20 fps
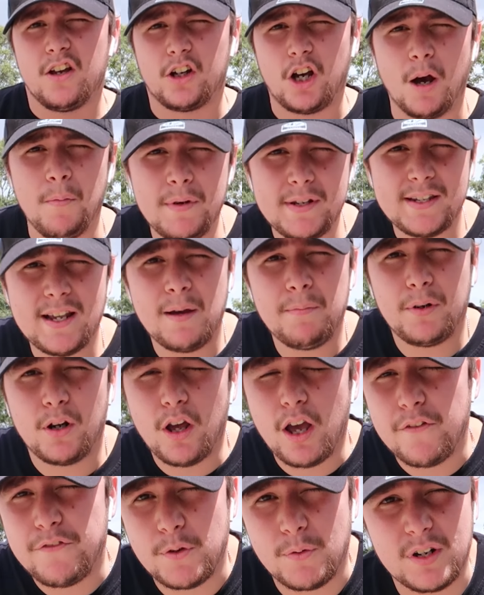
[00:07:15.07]
Comment down
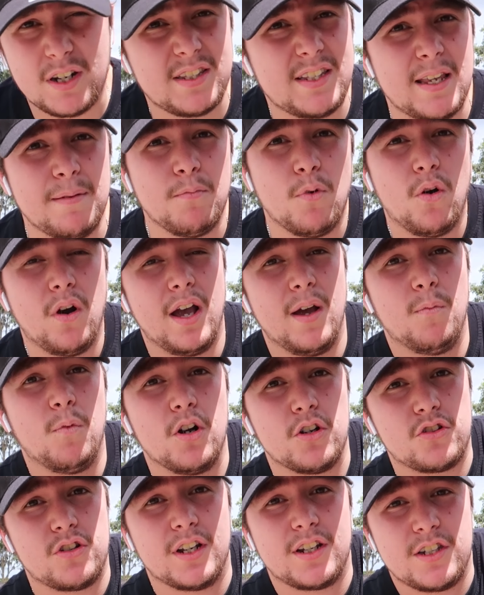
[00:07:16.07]
below if you want to see more and
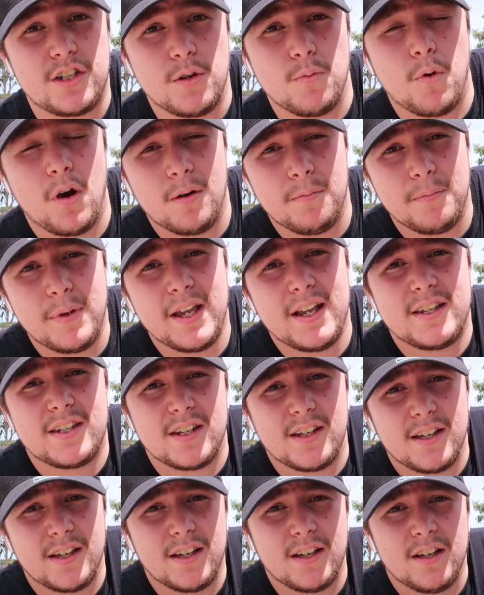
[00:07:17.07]
what tricks you want me
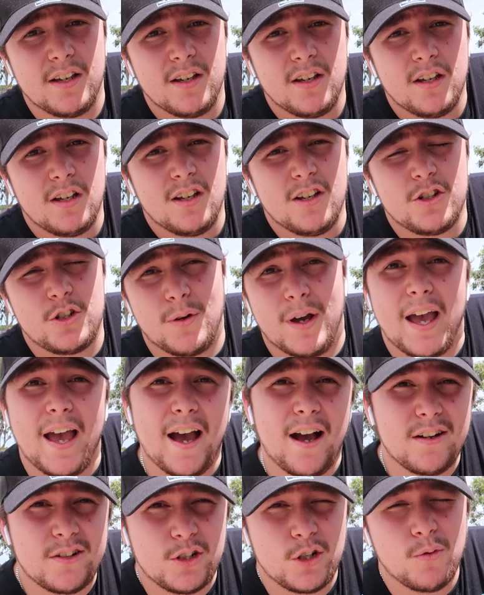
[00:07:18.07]
to do a
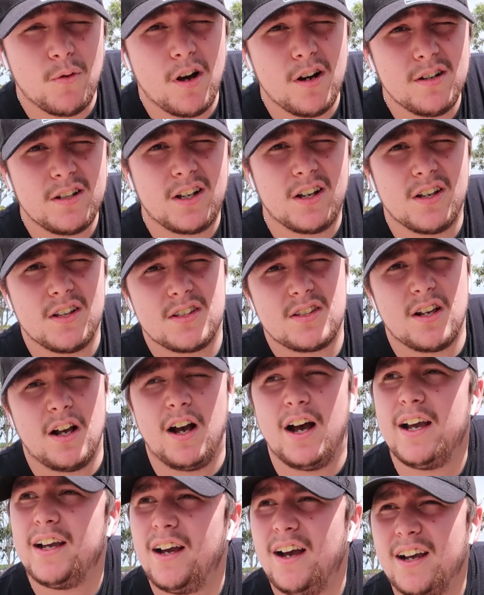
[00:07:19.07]
how-to on, because
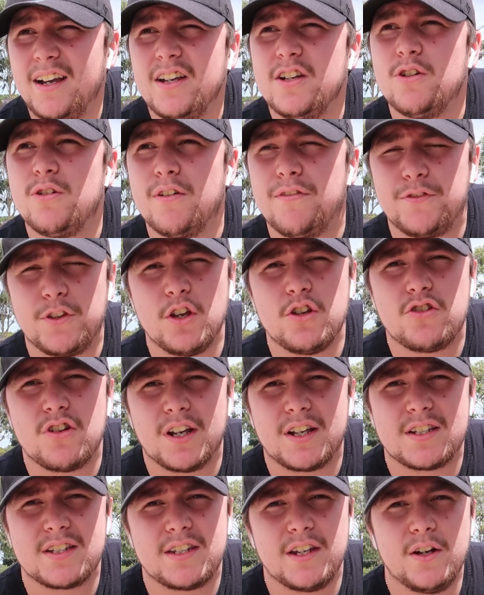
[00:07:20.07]
I can do a few
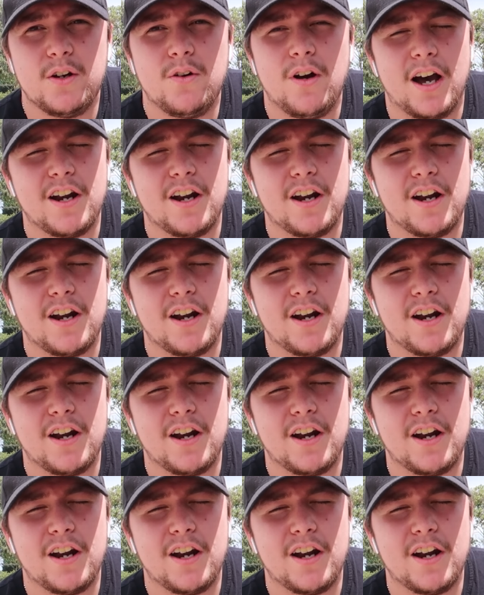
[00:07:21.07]
tricks still.